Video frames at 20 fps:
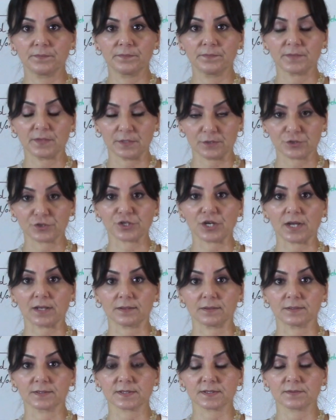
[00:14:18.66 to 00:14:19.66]
their
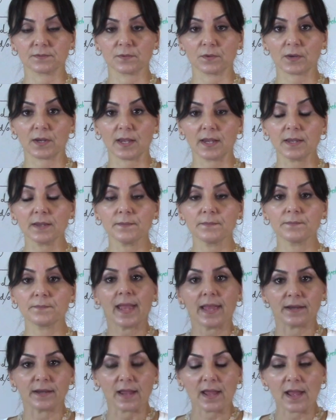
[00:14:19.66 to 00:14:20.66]
shells, okay?
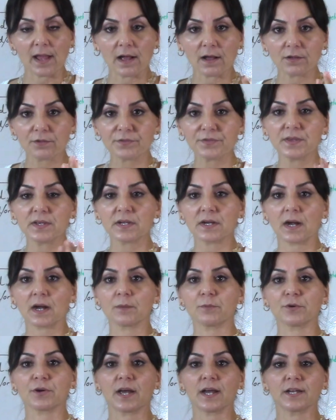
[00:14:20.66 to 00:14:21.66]
And healthy
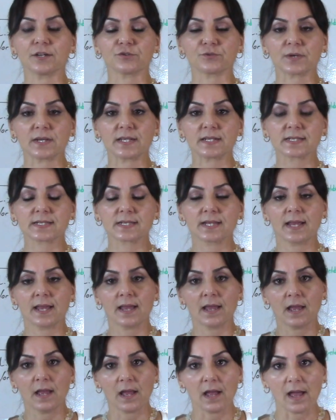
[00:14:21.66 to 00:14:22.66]
carbohydrates,
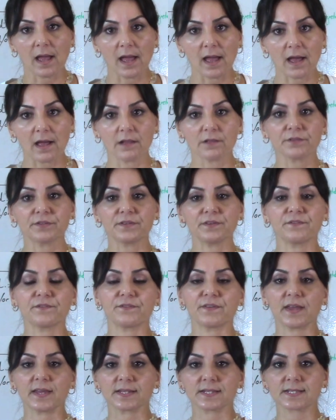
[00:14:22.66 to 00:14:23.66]
healthy
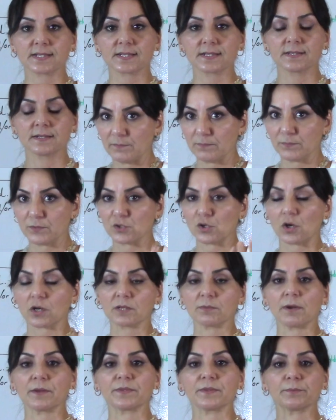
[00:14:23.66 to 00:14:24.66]
fats. We
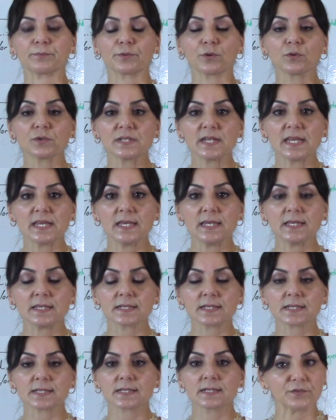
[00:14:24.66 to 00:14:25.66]
talked about the
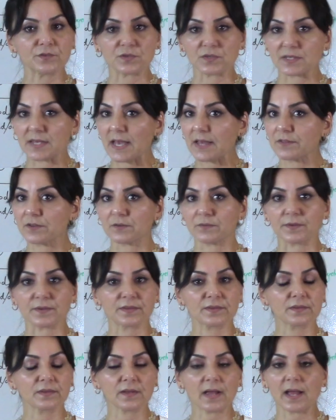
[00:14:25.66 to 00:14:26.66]
proteins together
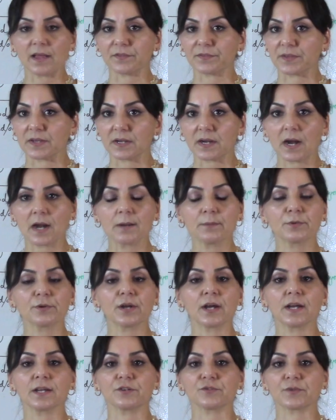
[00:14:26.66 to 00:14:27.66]
with healthy
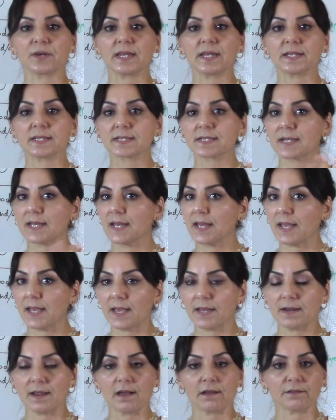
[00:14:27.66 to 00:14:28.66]
carbohydrates
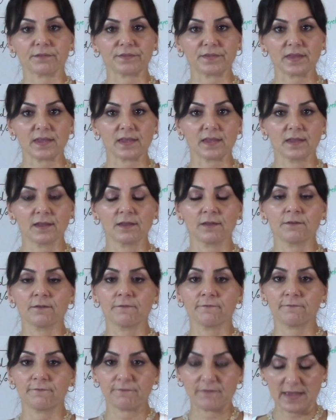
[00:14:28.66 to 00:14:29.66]
and healthy
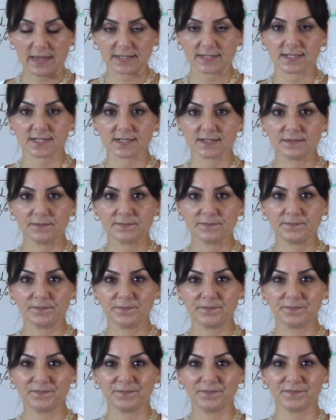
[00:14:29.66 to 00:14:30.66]
fats.
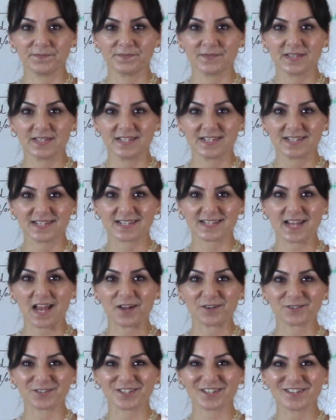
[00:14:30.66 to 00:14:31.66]

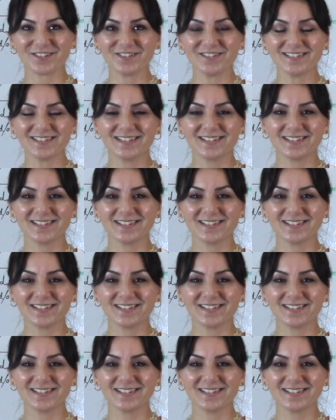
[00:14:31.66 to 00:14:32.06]
Sounds good?